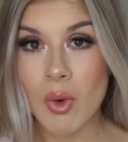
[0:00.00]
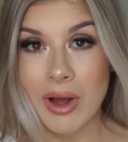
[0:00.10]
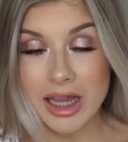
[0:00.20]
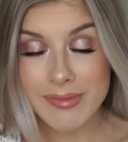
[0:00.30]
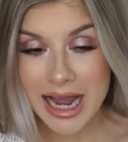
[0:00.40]

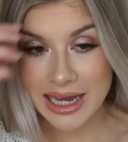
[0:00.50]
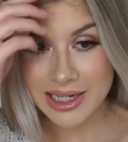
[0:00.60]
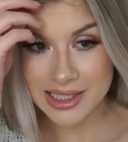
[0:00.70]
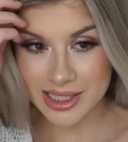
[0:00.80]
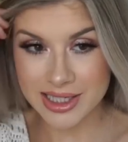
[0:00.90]
While I'm at
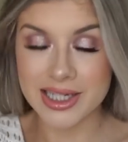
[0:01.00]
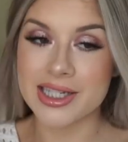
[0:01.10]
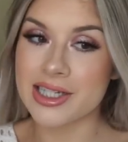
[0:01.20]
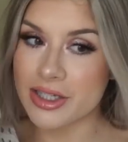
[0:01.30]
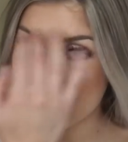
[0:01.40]
it, since
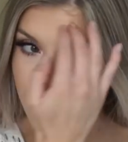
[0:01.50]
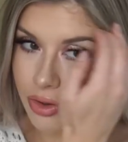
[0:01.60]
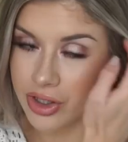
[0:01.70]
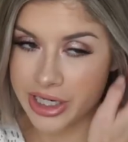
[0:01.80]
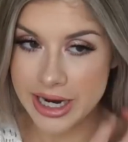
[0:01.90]
this is
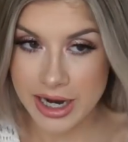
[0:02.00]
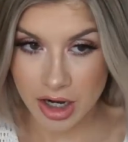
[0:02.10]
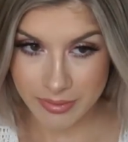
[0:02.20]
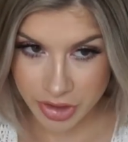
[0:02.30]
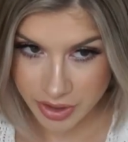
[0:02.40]
third day
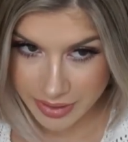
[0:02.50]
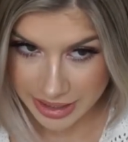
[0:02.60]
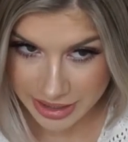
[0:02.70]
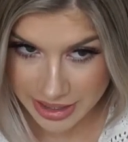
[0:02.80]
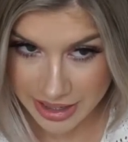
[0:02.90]
hair, I'm gonna go
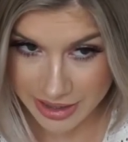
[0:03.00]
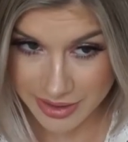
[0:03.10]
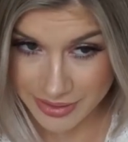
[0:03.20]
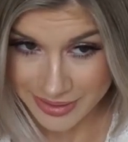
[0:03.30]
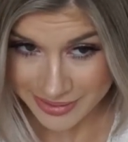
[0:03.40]
ahead
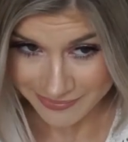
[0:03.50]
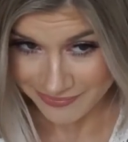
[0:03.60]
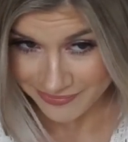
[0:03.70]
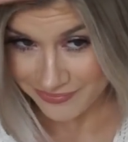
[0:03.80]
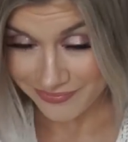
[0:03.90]
and
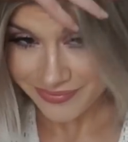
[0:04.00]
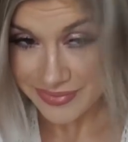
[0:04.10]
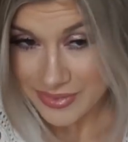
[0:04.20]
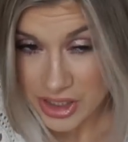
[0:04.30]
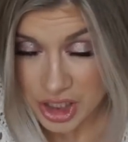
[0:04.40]

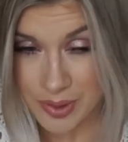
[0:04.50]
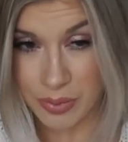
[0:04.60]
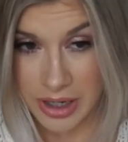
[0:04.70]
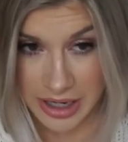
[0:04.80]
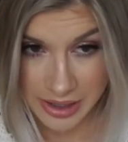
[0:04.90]

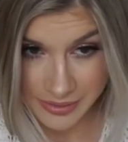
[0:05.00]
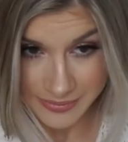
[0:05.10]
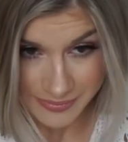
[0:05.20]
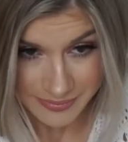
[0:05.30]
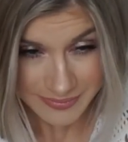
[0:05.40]
spray
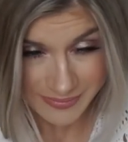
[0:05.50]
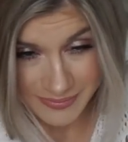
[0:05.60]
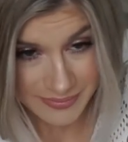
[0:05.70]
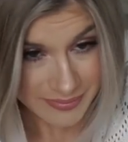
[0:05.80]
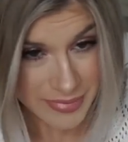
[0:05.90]

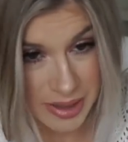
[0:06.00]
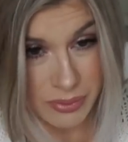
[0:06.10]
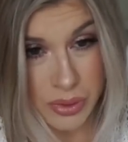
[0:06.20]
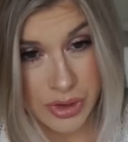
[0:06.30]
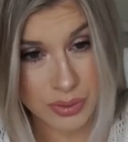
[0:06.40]
my
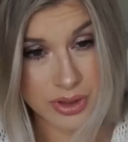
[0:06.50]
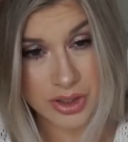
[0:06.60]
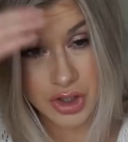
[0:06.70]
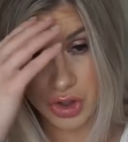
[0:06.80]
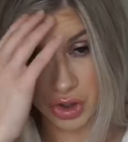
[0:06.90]
roots with this